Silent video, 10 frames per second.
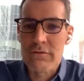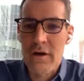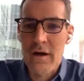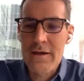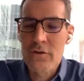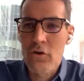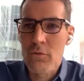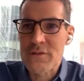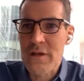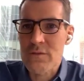in-home
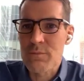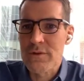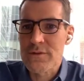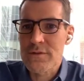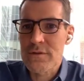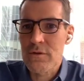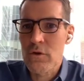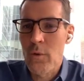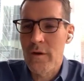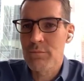assessments
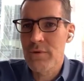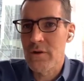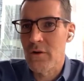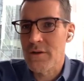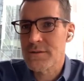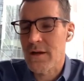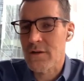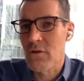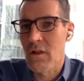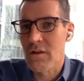going, Peter, as
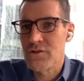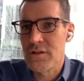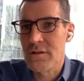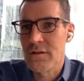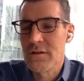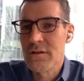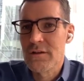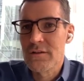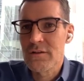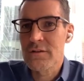technology
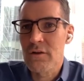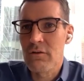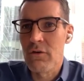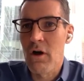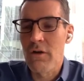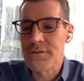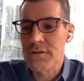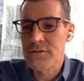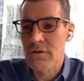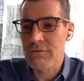evolves?
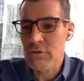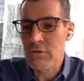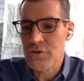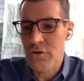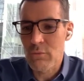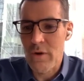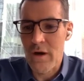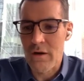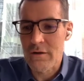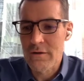Is there a future
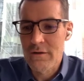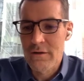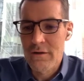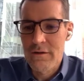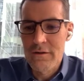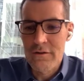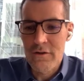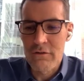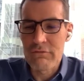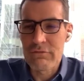where,
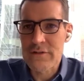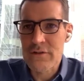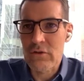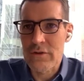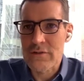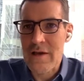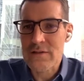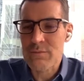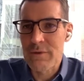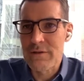the physical
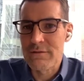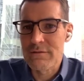assessment,